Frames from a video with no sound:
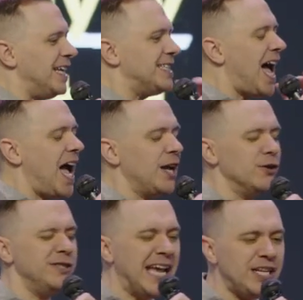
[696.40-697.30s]
the
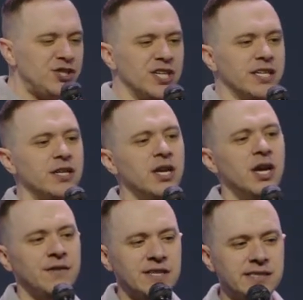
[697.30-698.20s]
entire nation,
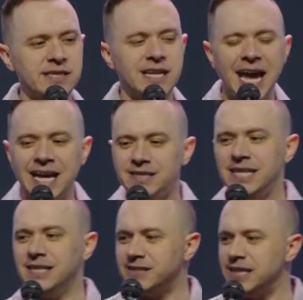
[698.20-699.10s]
this is in
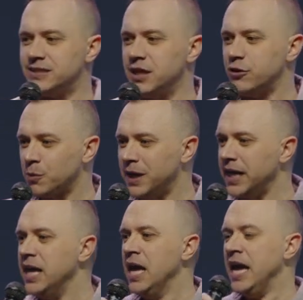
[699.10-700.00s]

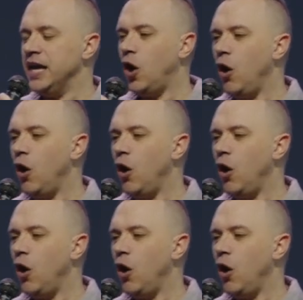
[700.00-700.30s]
1863, he